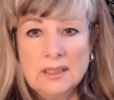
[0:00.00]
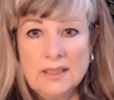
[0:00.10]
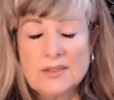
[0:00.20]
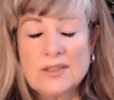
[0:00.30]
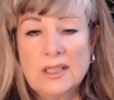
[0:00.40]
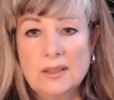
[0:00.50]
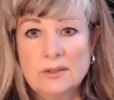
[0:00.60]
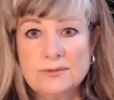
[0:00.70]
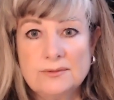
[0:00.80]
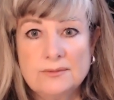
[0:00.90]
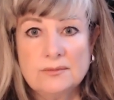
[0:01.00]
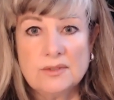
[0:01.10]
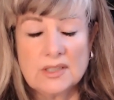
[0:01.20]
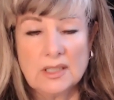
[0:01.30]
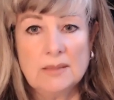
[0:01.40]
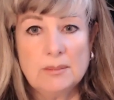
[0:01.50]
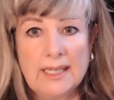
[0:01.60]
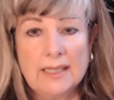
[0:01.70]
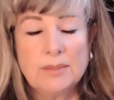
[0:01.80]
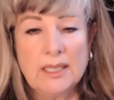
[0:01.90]
instead of sitting
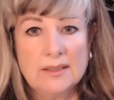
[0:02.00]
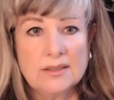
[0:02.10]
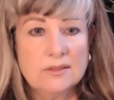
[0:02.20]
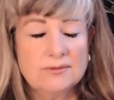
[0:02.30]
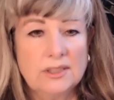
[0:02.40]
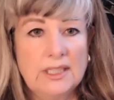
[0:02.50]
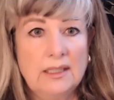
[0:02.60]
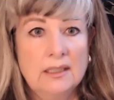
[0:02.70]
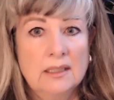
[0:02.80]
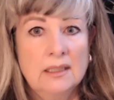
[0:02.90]
back passively